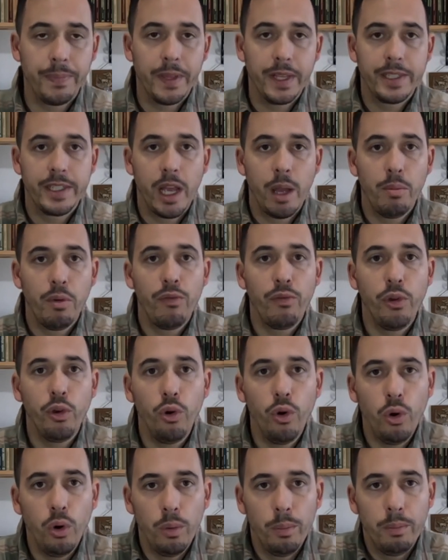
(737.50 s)
Some of
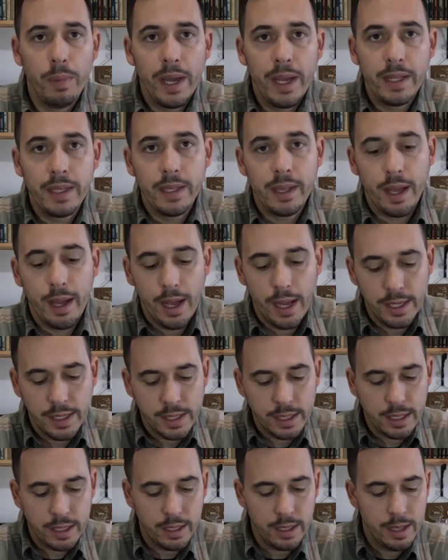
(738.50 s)
you might
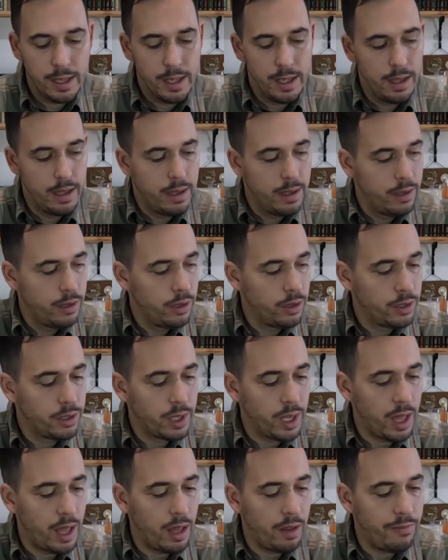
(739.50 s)
ask
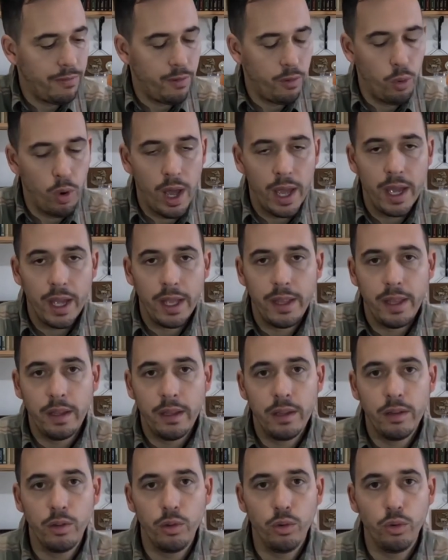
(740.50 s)
yourself why I
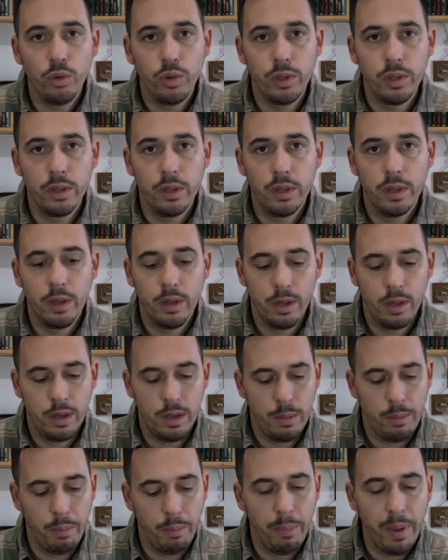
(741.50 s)
didn't do
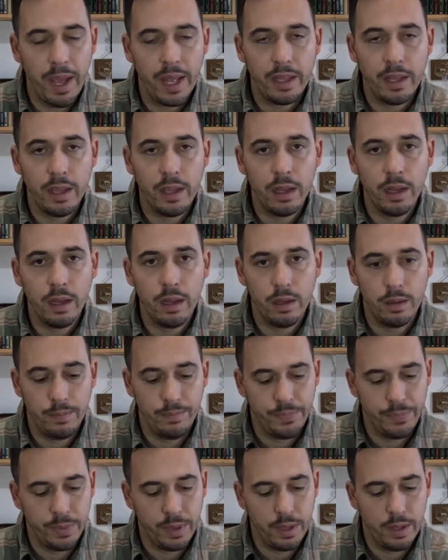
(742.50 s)
the bedding,
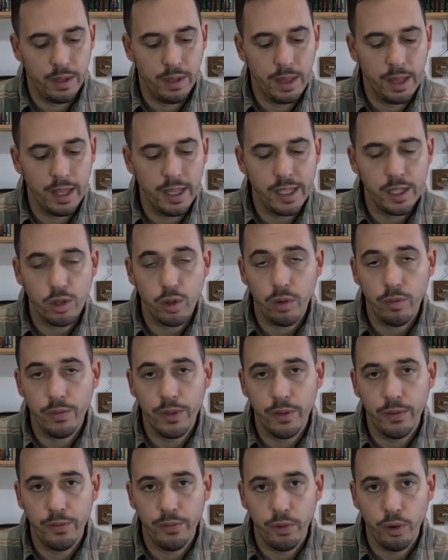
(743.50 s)
at least of
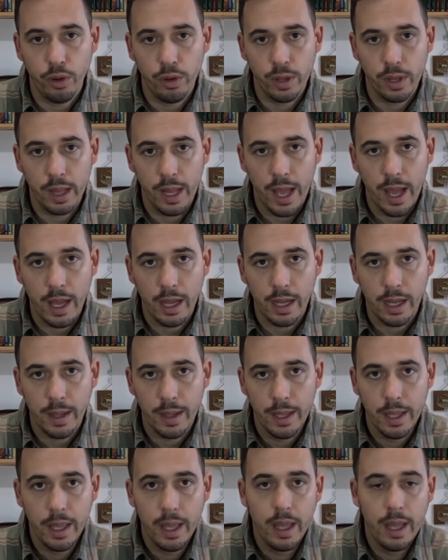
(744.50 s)
the front lug.
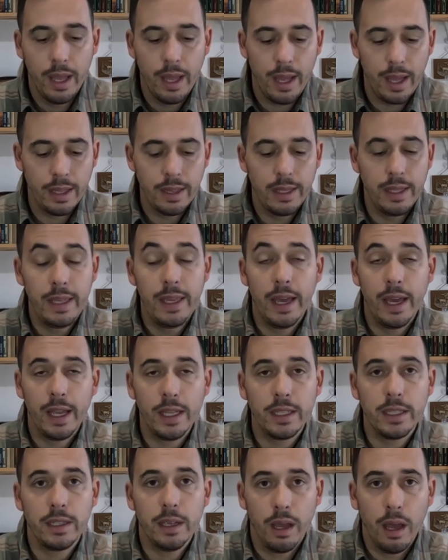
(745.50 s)
And
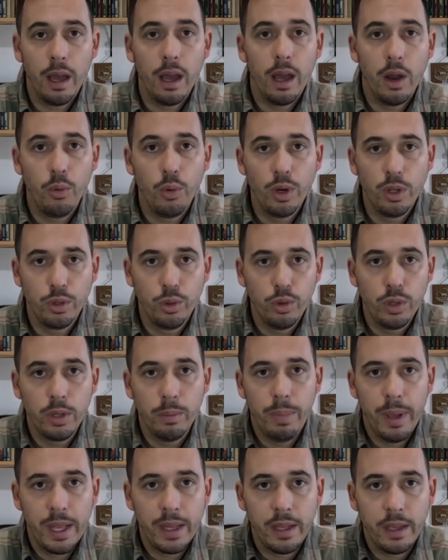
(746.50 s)
yes, I will do the
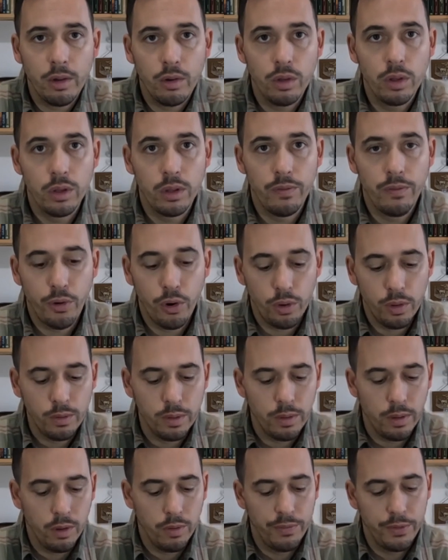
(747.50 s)
bedding on the
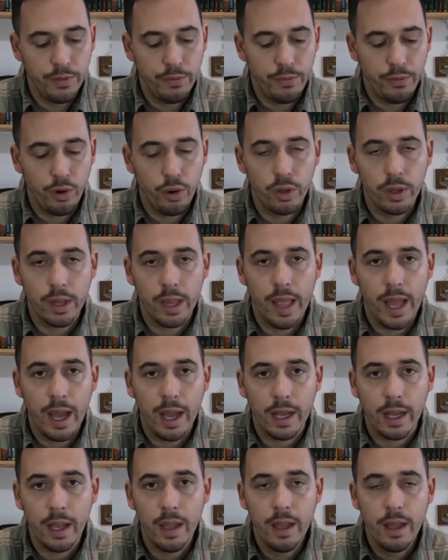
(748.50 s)
front of the front
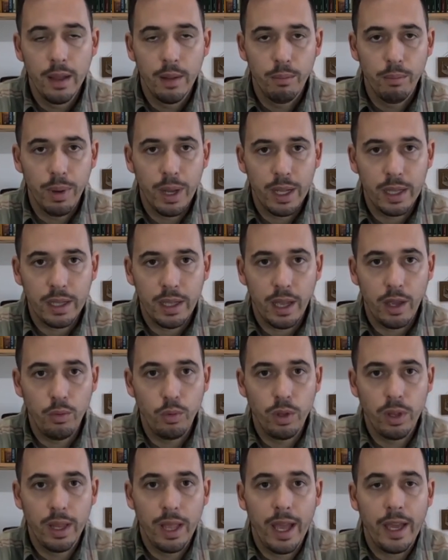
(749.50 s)
lug, but I
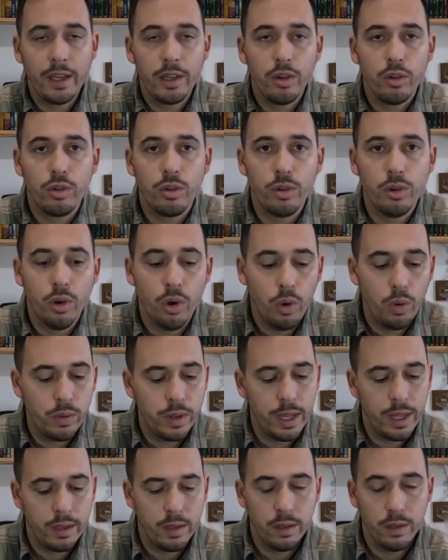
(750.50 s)
would like you to know
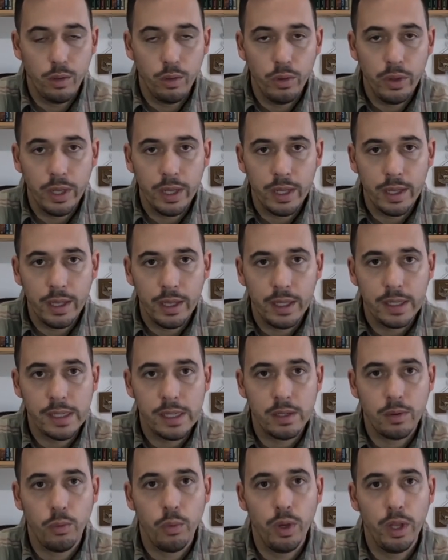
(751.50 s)
that doing
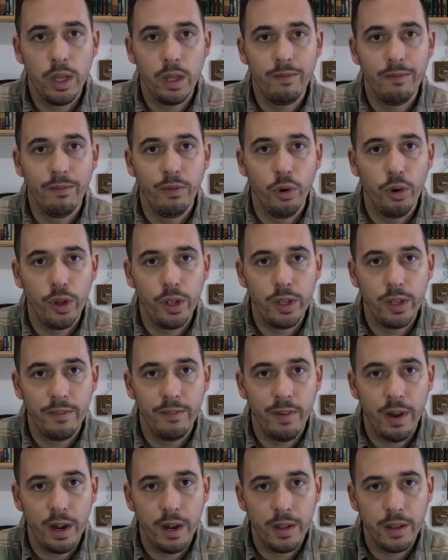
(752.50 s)
this will void the
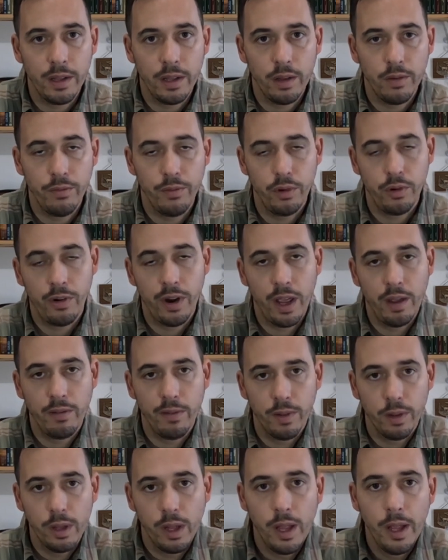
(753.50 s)
warranty of your
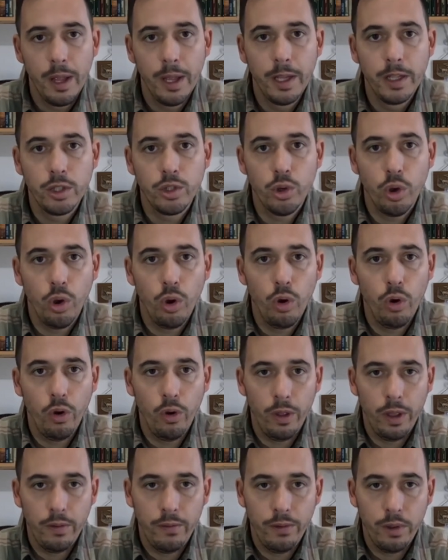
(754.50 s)
rifle.
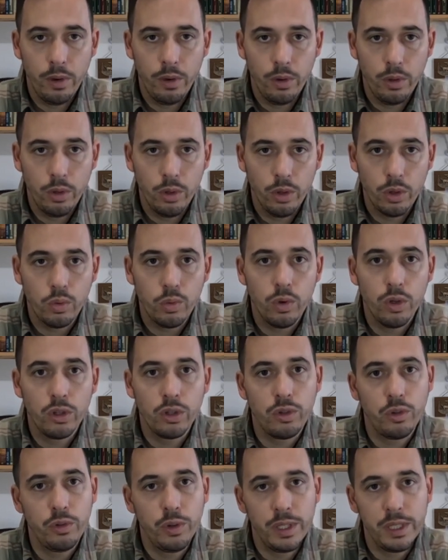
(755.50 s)
So if you don't want
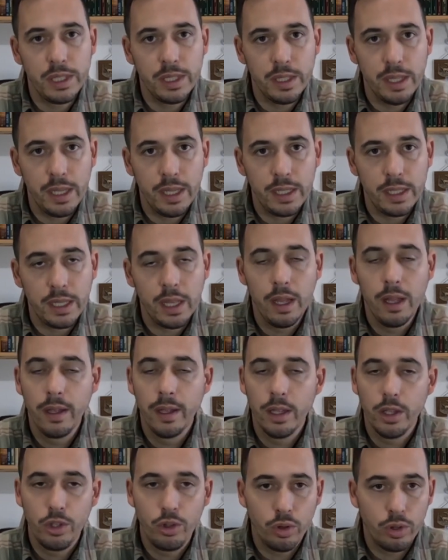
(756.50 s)
to risk this,
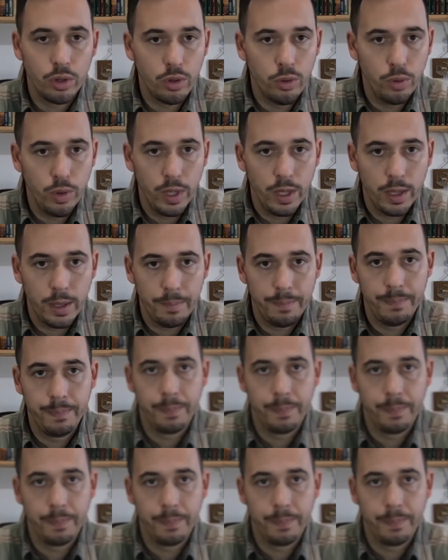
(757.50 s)
don't do it.